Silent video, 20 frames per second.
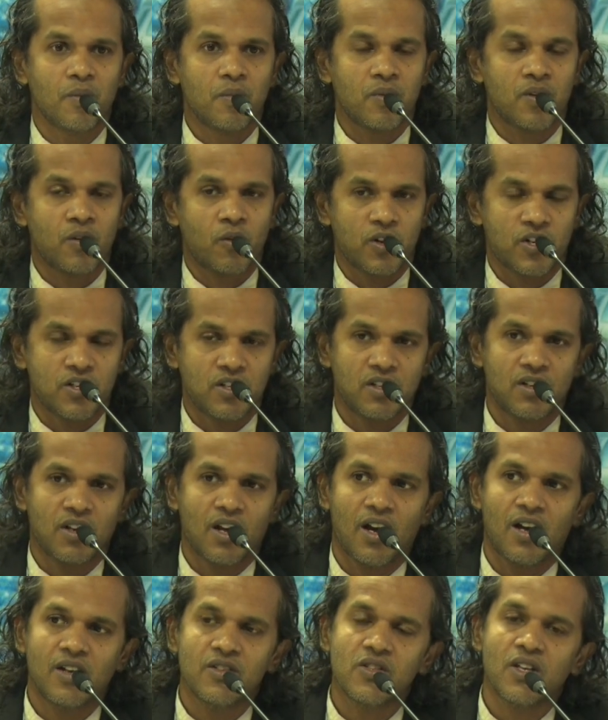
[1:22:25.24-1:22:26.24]
question
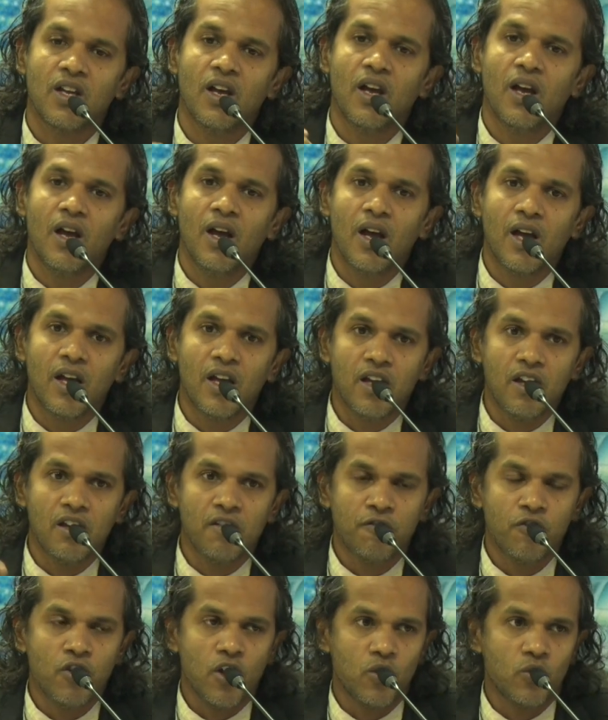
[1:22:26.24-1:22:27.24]
asked,
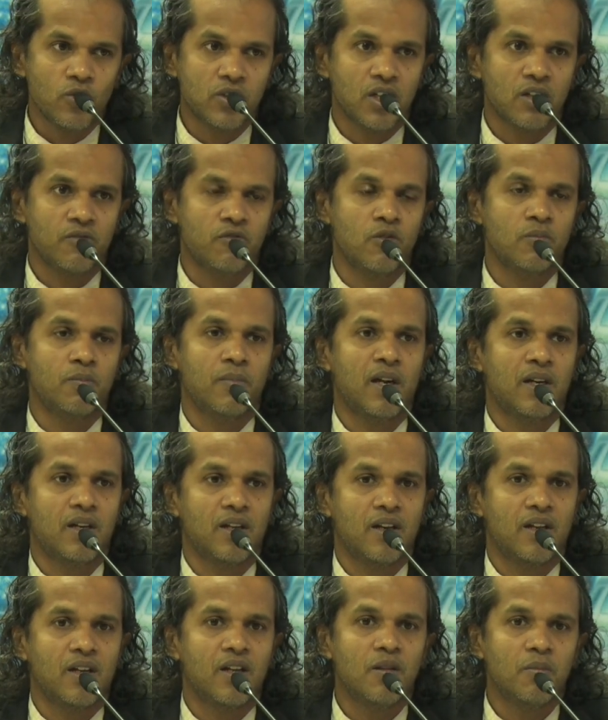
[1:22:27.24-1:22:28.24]
if you're using food
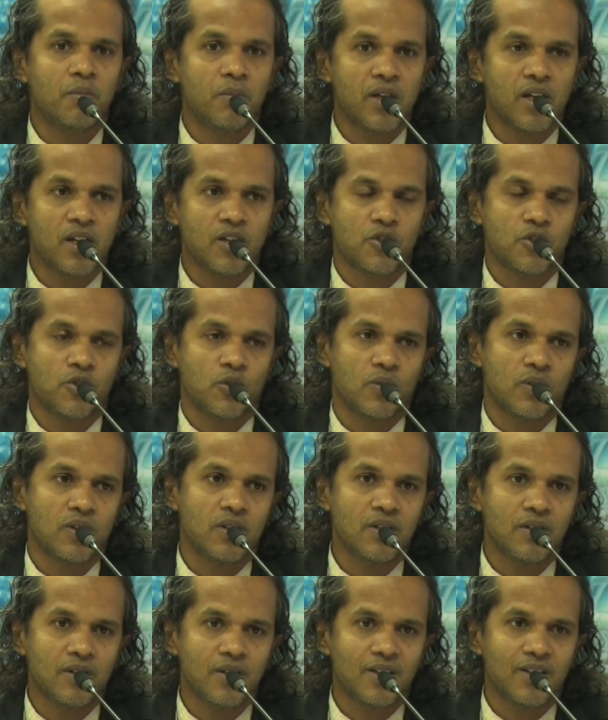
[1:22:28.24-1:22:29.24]
material, make sure
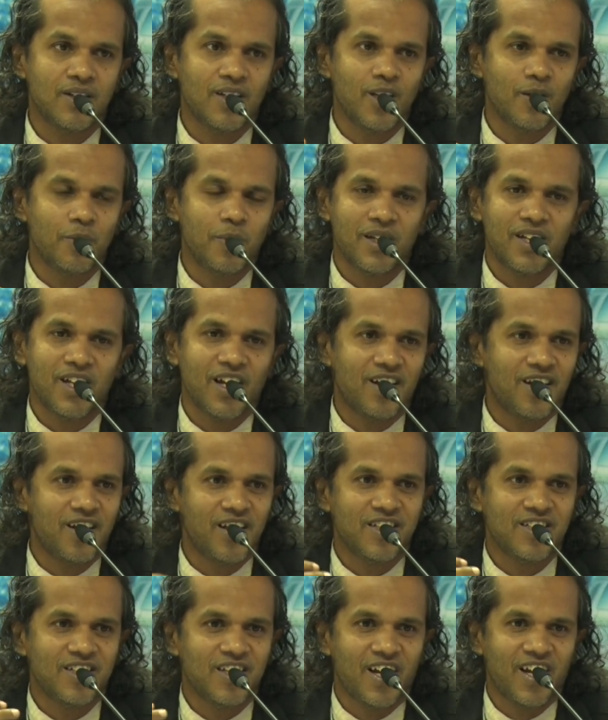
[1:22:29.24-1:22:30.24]
keep it at
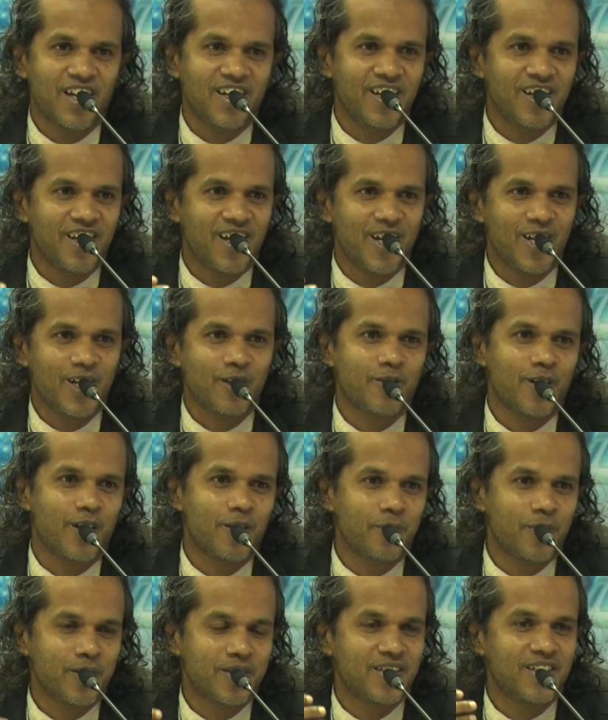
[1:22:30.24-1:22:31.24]
least
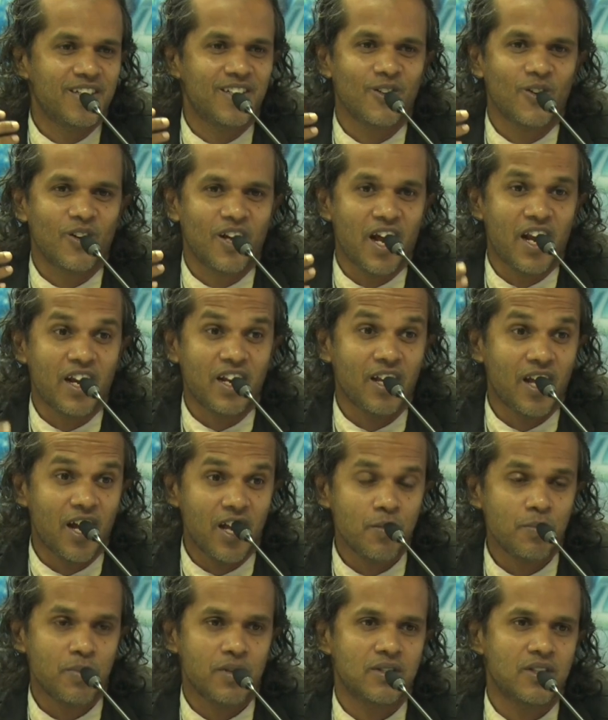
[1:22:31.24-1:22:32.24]
90-95% or
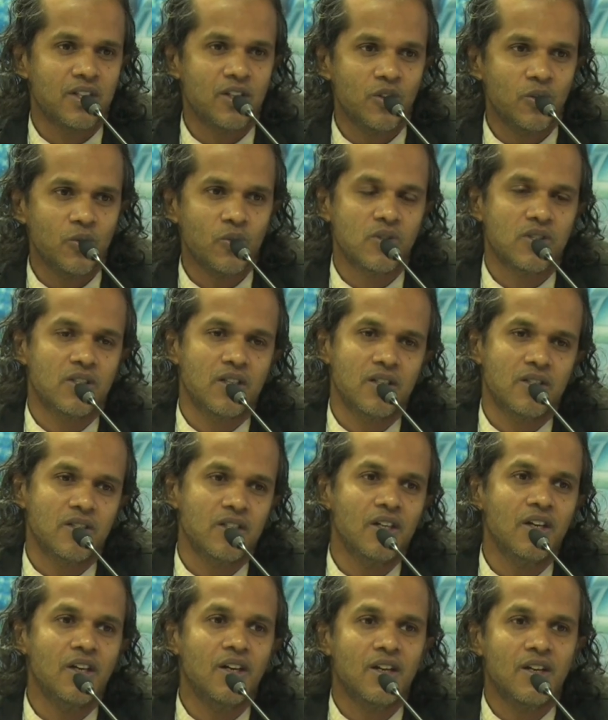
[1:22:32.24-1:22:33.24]
99% usage
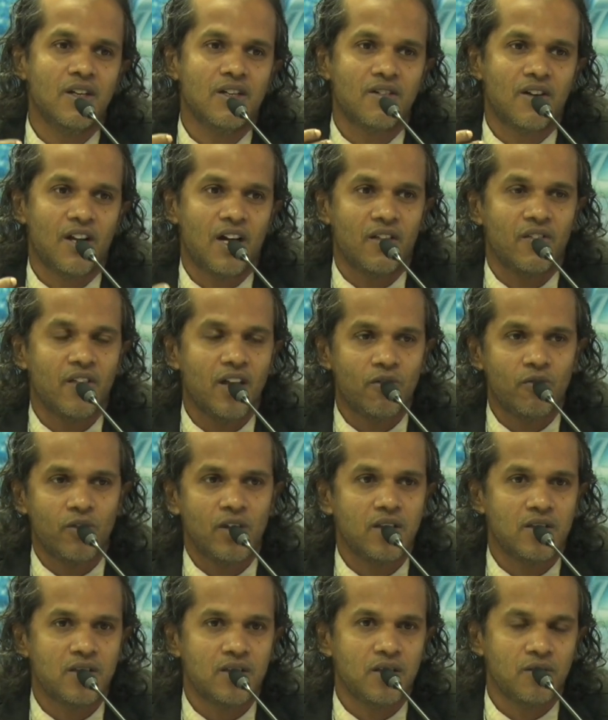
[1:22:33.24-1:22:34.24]
rather than
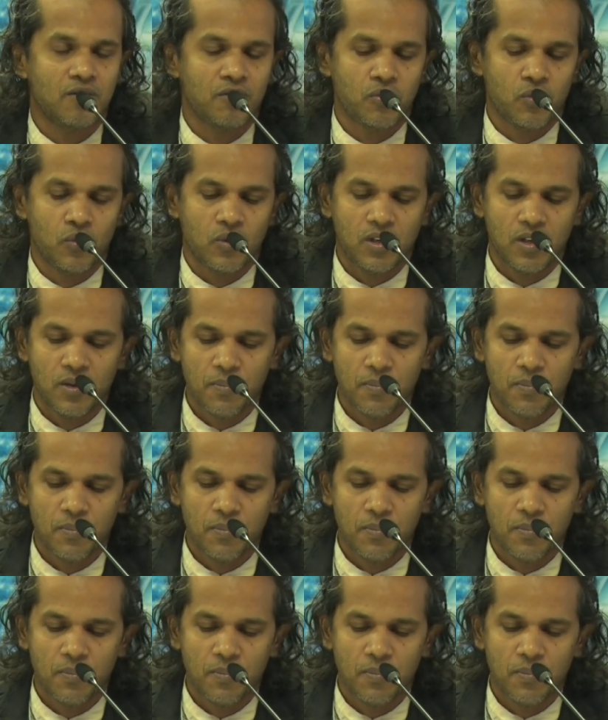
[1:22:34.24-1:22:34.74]
wasting food.